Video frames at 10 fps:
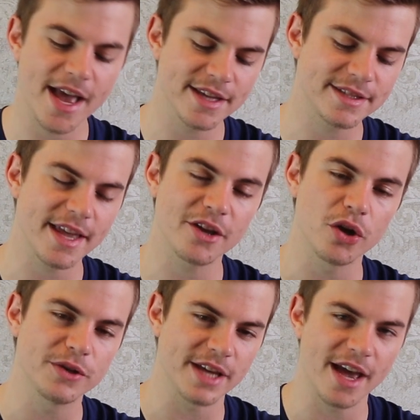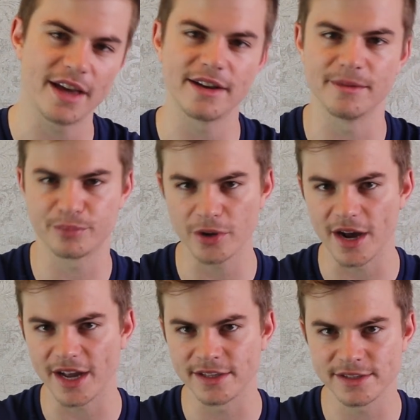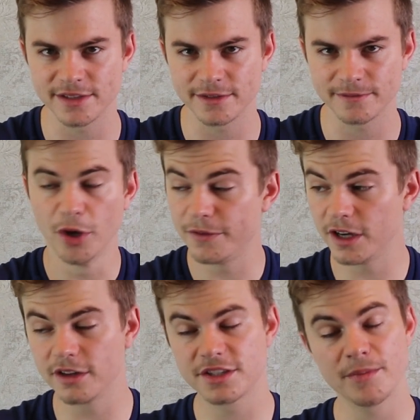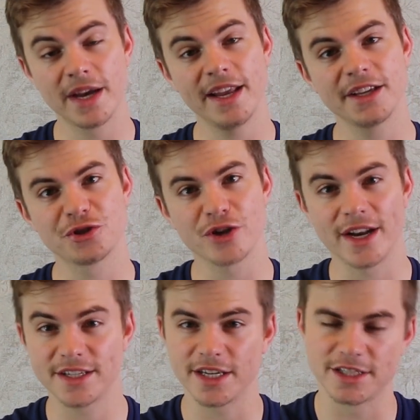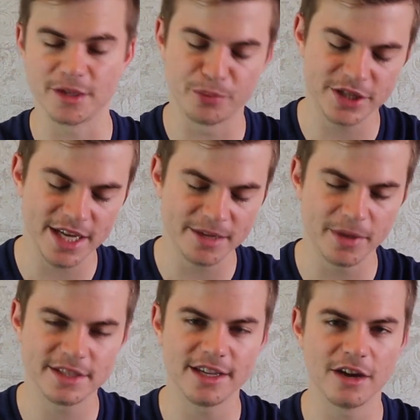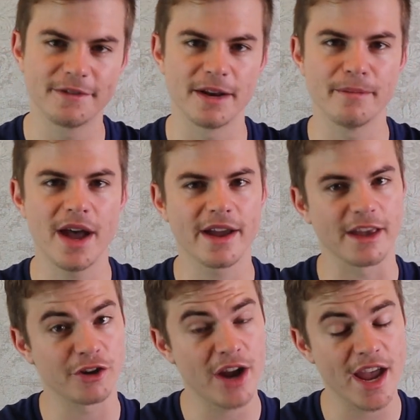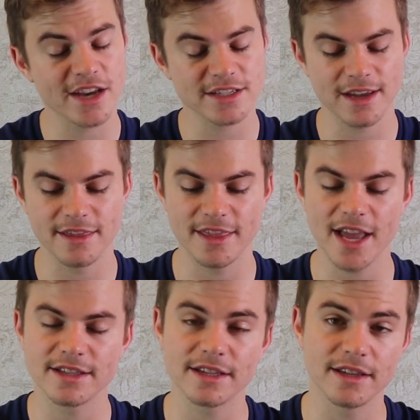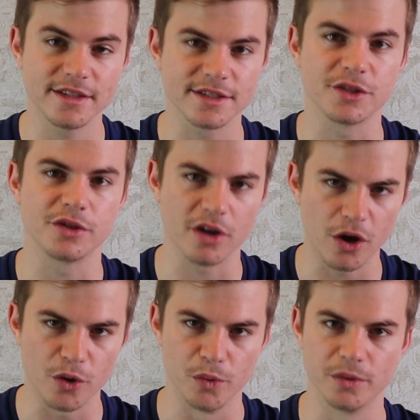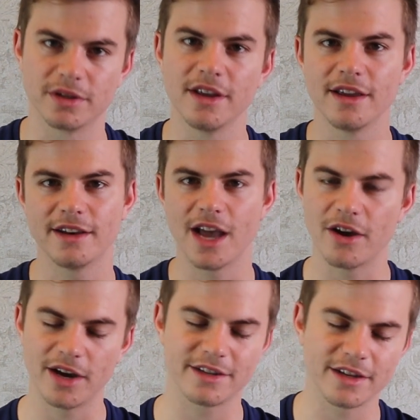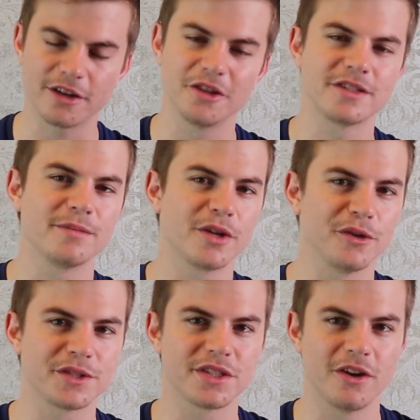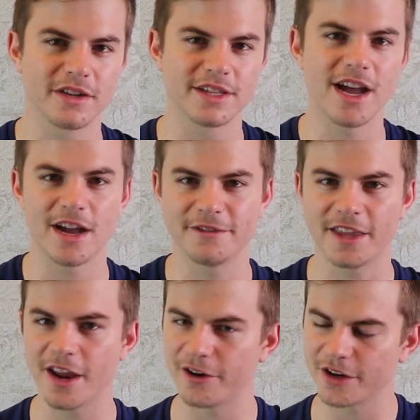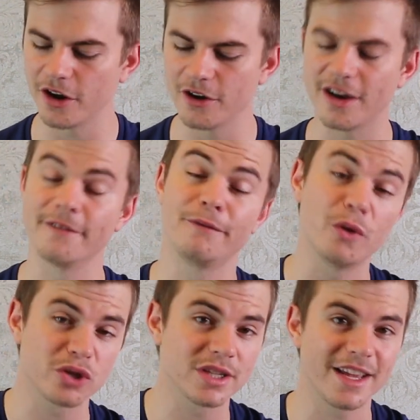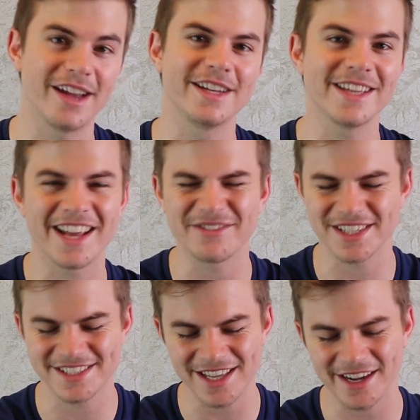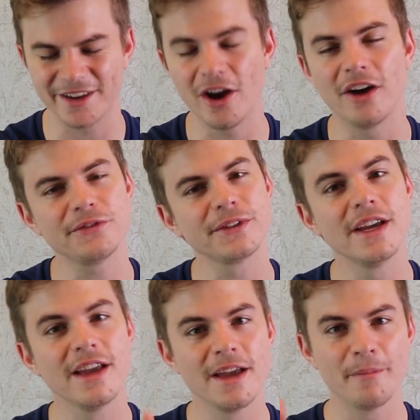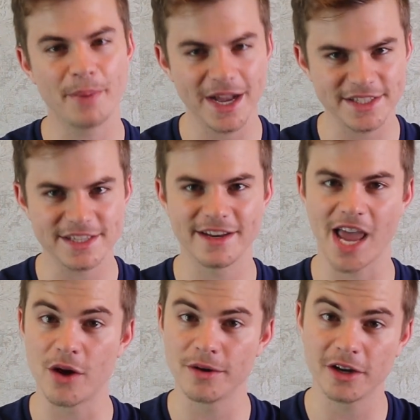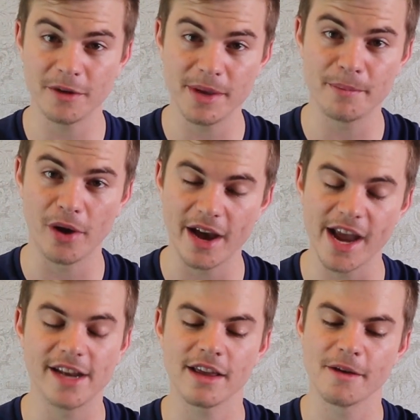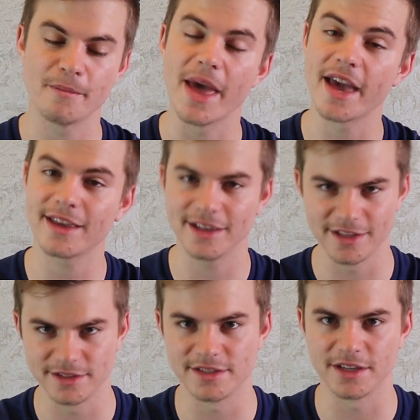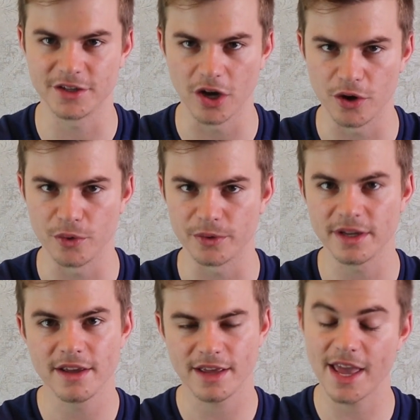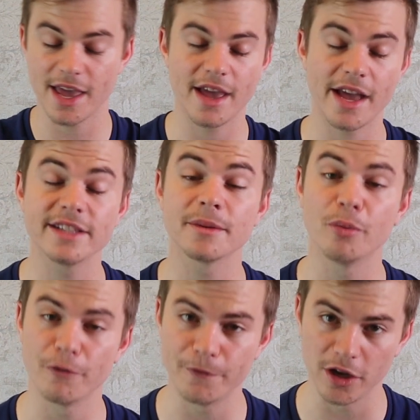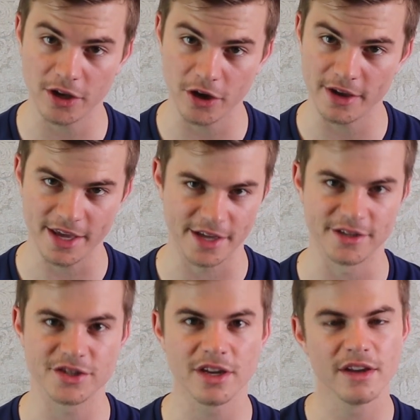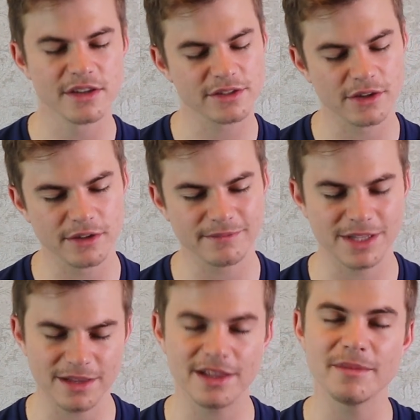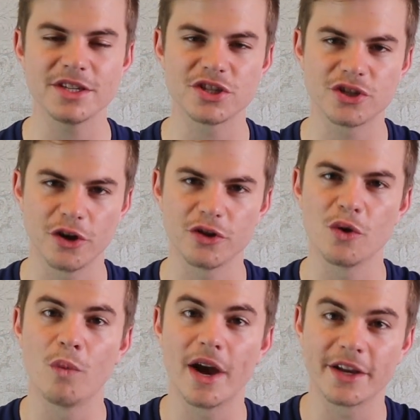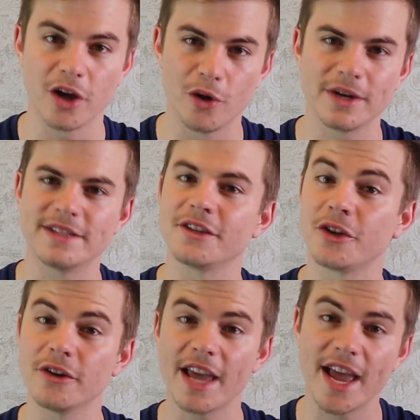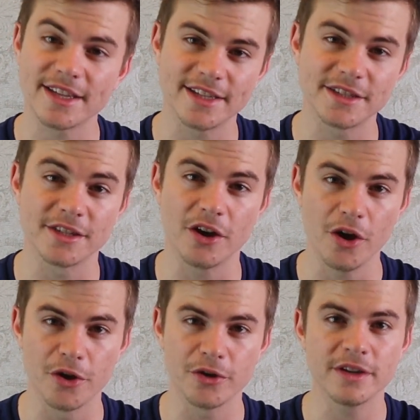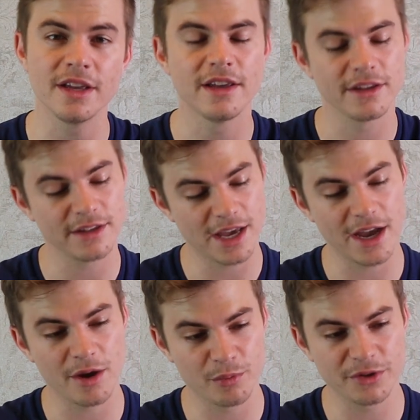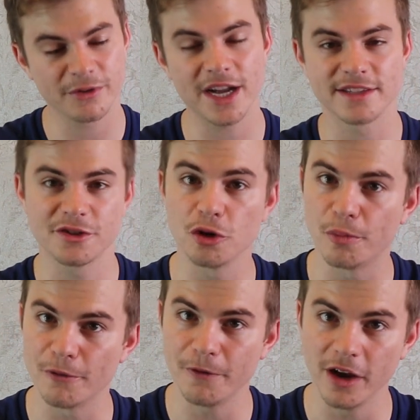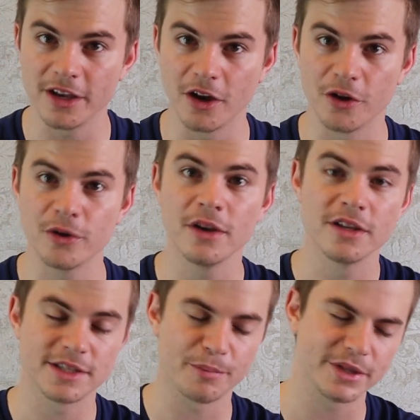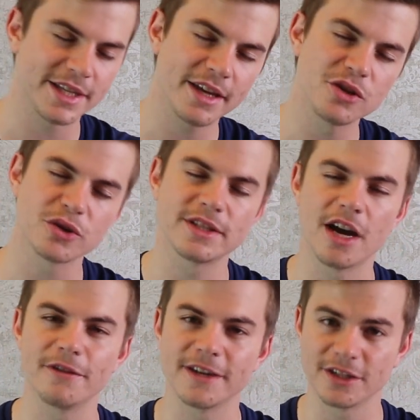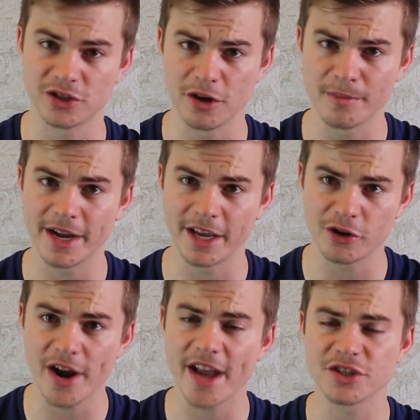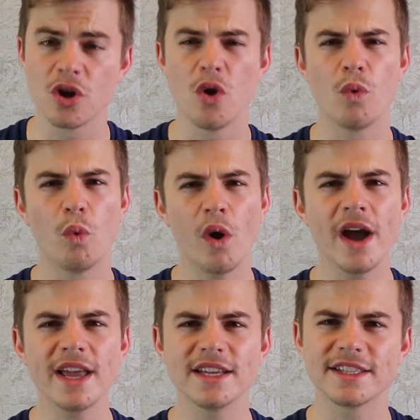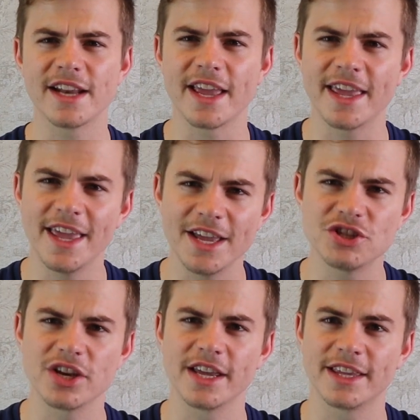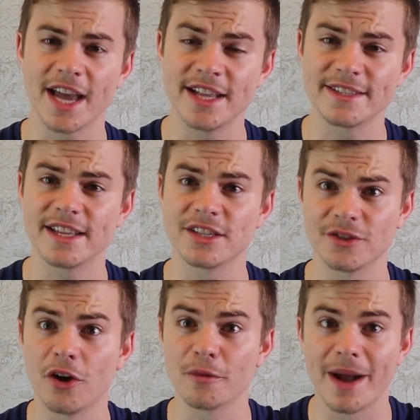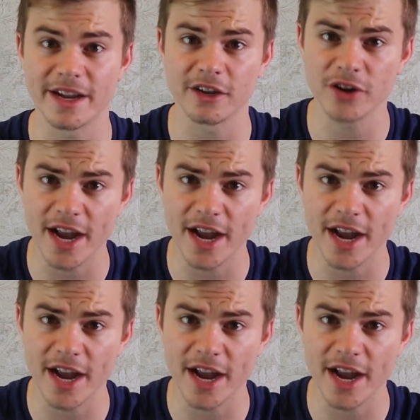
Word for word: as they go down in price. Moving on to my next strategy to protect myself in a market crash, and that is gold. Now, I did own some gold stocks half a year ago. Unfortunately, I did have to sell it off, but now I'm going to be buying back into gold as a portfolio hedge. So let me just show you why gold is a good asset to own uh, with regards to your portfolio to protect yourself in a stock market crash. Why is it a hedge against a stock market